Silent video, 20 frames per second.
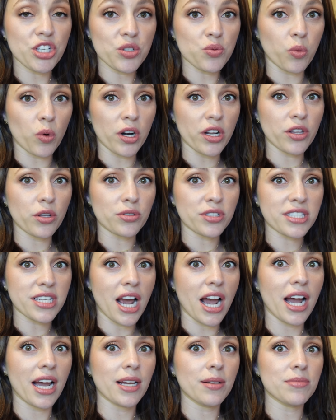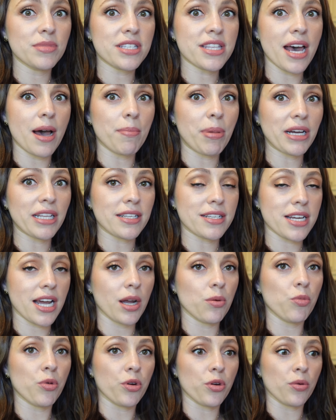just one of those times that by the
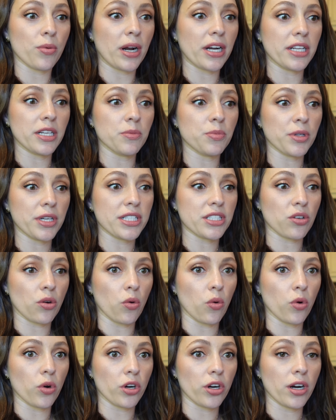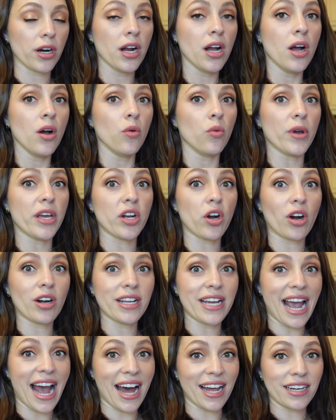time we were ready to place our order, we had
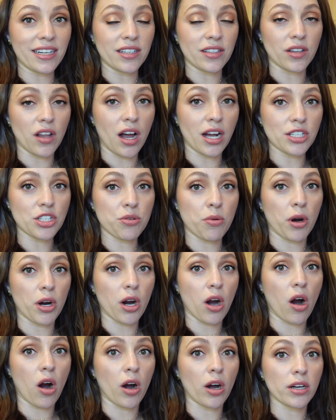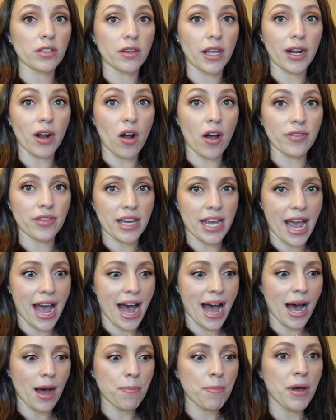already added a lot to our cart, like on the
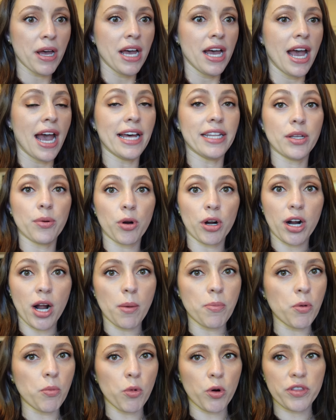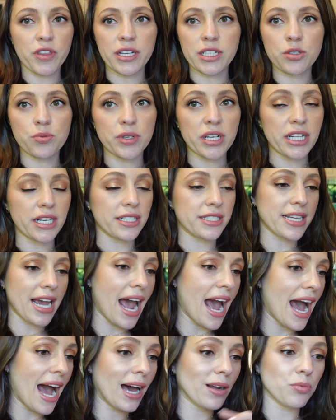app, and there were a couple more things we needed to
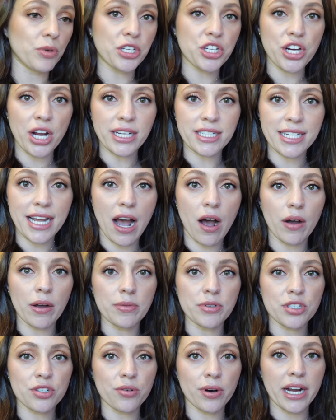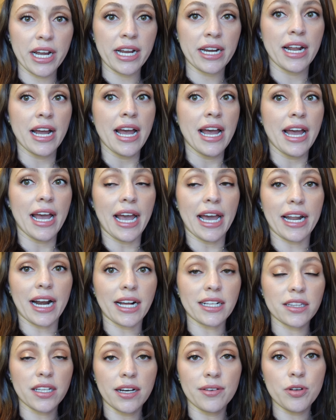add. We checked out, it was great, and
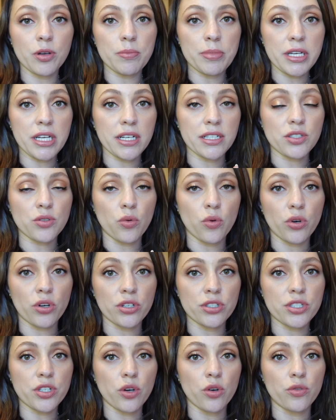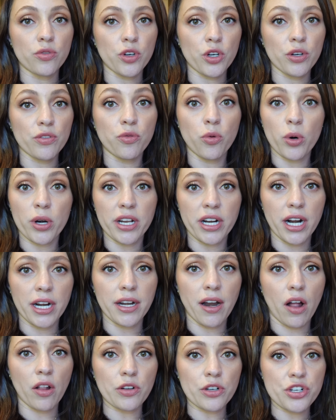I love it because orders over
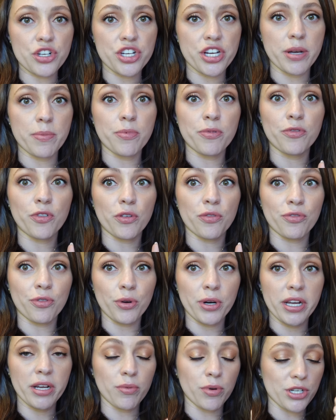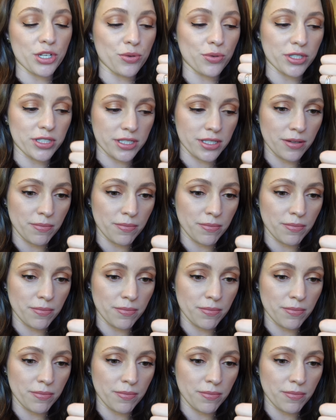$49 ship for free, which was